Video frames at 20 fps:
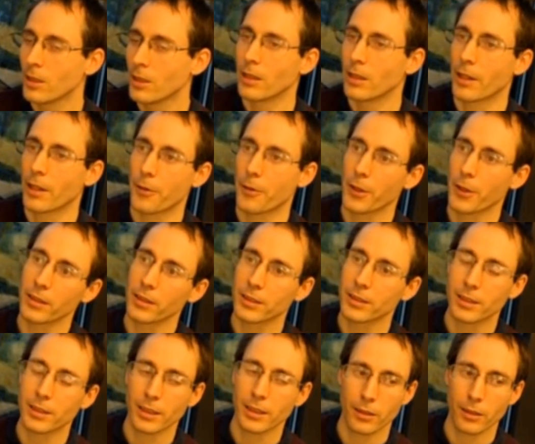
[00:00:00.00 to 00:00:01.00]
I think
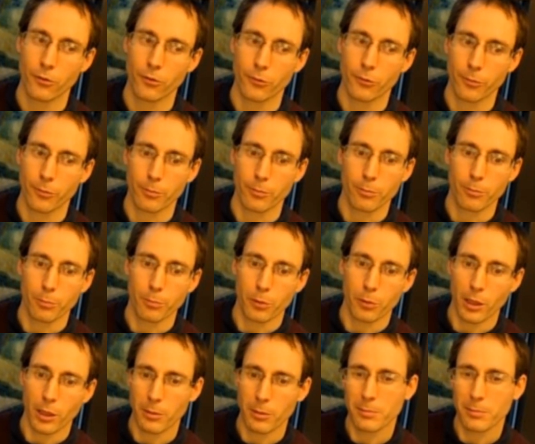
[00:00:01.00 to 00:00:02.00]
it's kind of
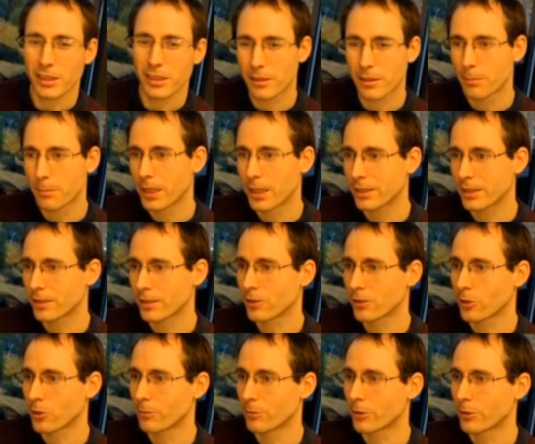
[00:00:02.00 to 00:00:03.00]
probably the best in
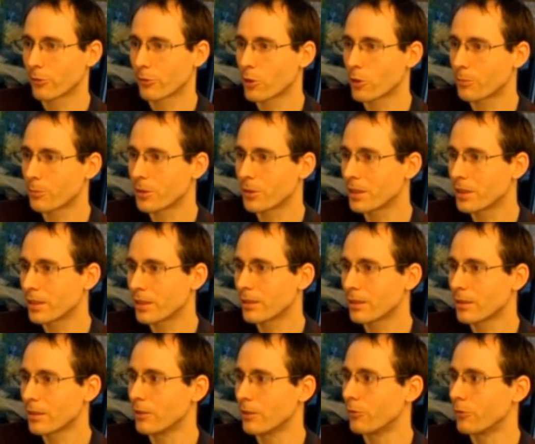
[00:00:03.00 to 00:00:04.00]
terms of
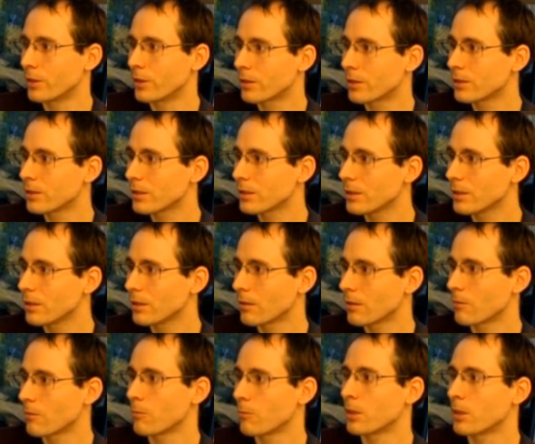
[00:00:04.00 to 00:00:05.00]
computational efficiency,
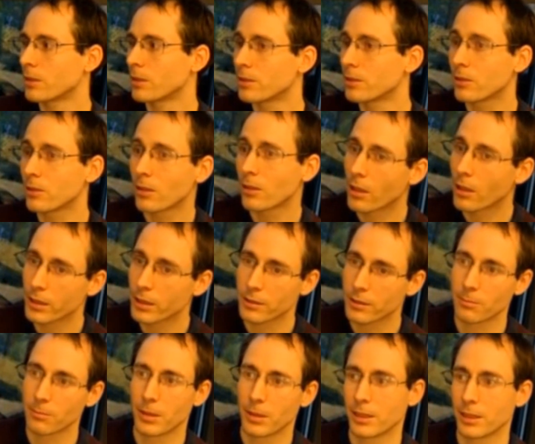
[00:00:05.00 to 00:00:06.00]
but it's not
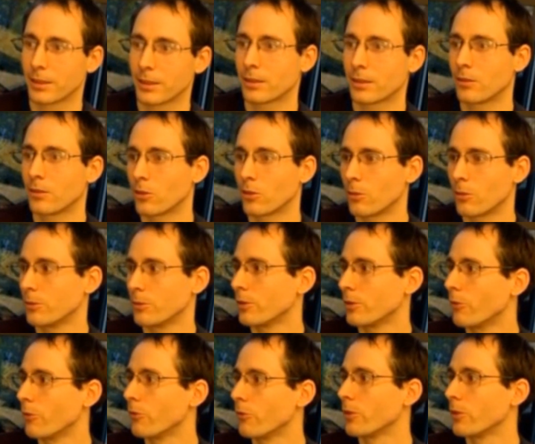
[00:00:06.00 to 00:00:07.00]
the best in terms
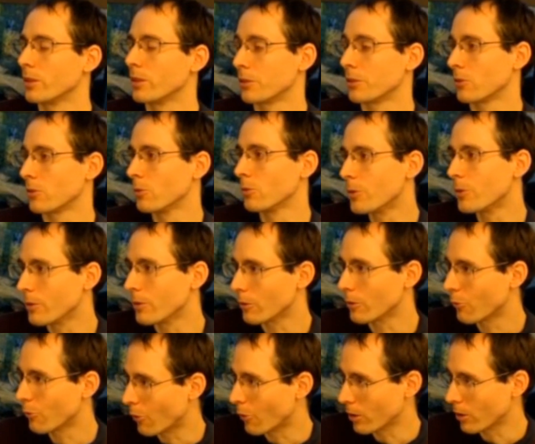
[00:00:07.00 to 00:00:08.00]
of solution
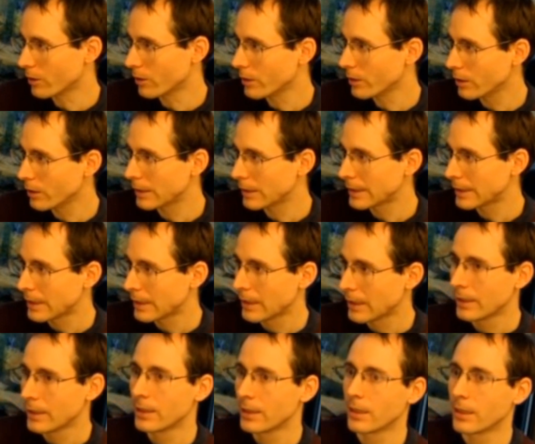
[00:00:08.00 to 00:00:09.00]
quality.
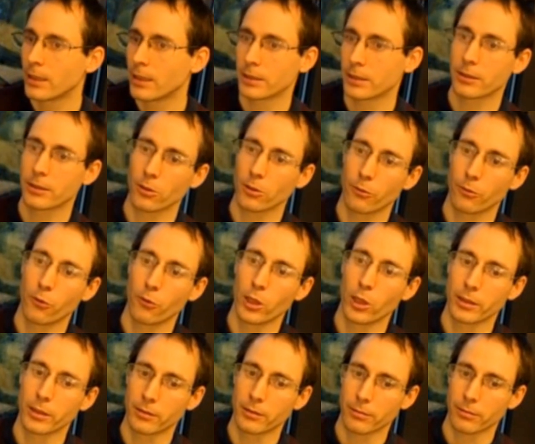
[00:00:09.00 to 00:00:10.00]
And so
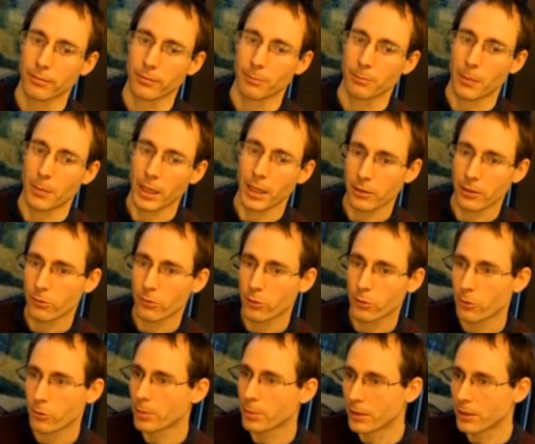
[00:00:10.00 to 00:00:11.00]
what my
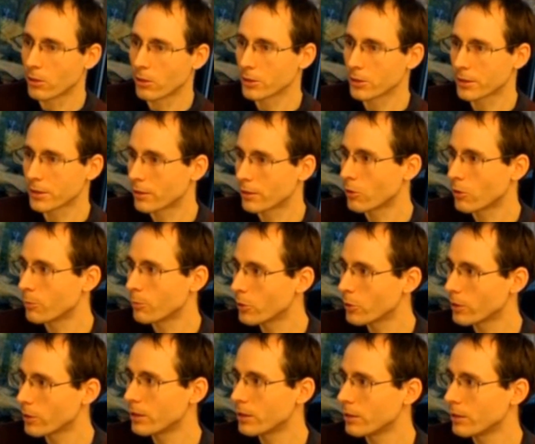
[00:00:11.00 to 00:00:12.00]
group and also the
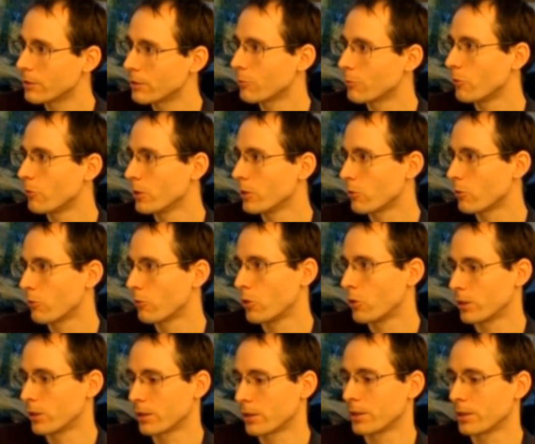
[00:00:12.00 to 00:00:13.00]
community is moving
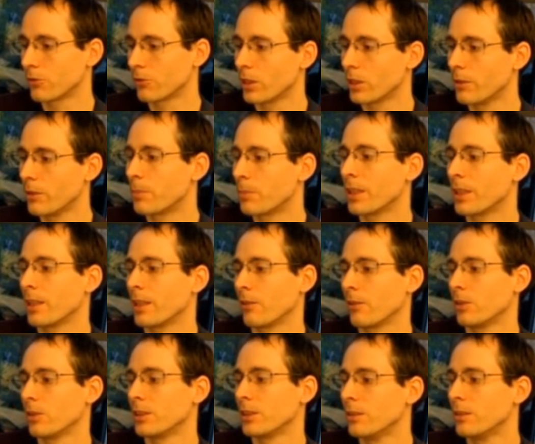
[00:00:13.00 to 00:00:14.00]
towards is really planning
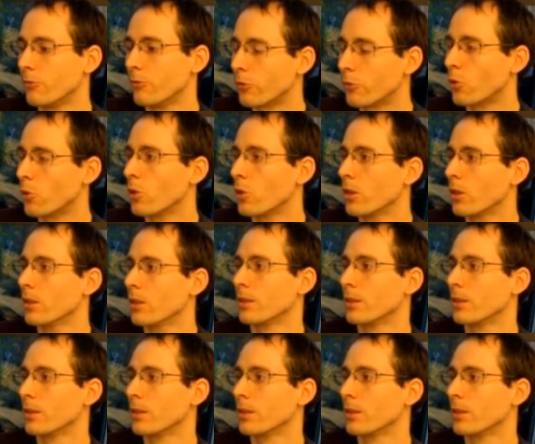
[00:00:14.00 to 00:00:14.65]
with the full